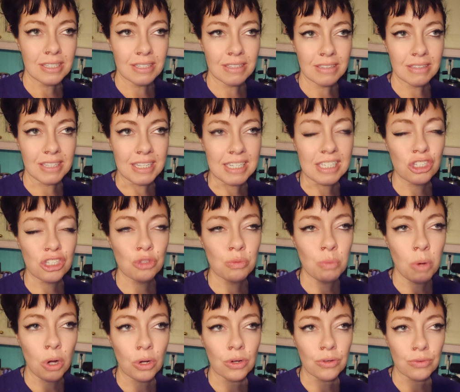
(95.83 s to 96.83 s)
these
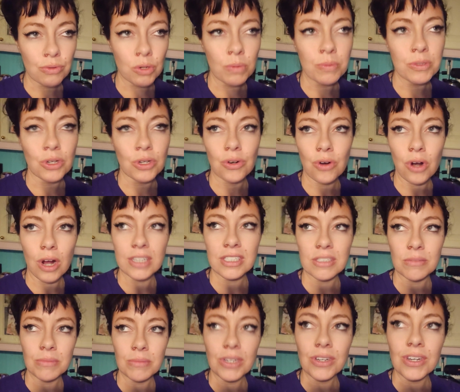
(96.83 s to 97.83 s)
small groups across
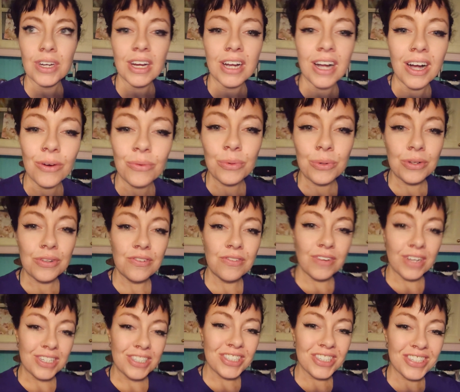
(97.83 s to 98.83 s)
America will
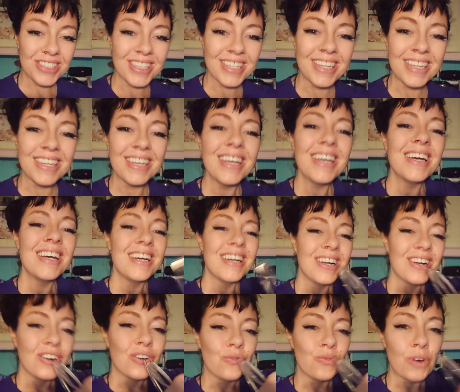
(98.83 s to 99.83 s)
eventually
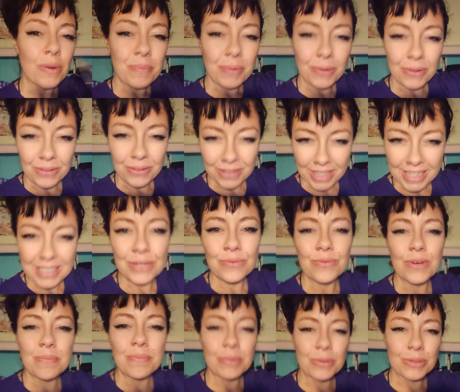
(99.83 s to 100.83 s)
ripple, like the
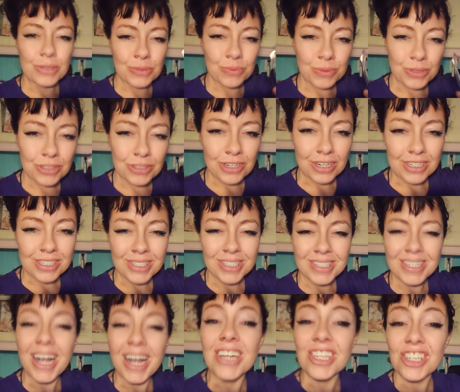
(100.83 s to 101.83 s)
ripples will start to
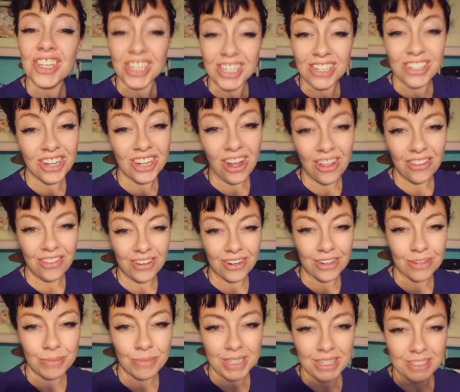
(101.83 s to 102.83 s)
touch each
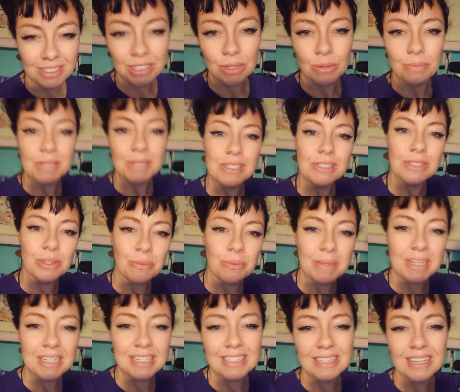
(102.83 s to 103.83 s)
other because there'll be so
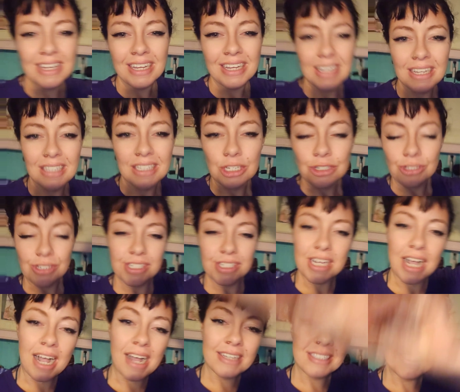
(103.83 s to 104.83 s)
many little
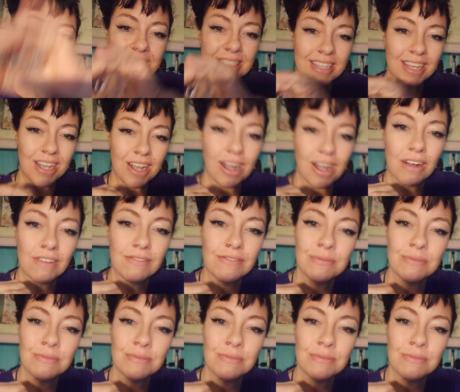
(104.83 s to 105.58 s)
dots of